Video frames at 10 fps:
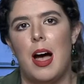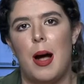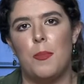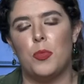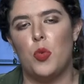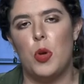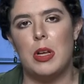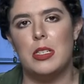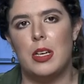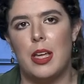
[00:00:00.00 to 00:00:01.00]
Um, we
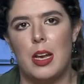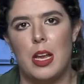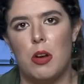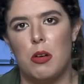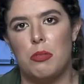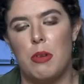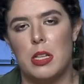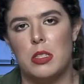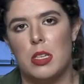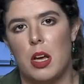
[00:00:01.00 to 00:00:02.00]
once again hear
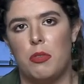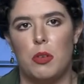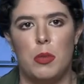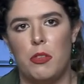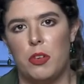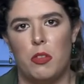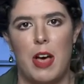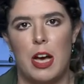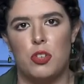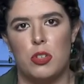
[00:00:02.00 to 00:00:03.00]
threats uh, from different
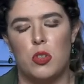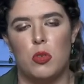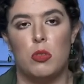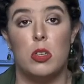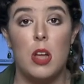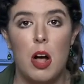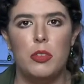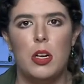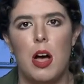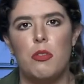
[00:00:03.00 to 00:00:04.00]
factions to
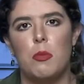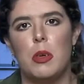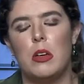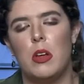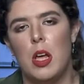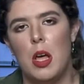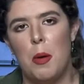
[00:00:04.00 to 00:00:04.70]
dissolve the government.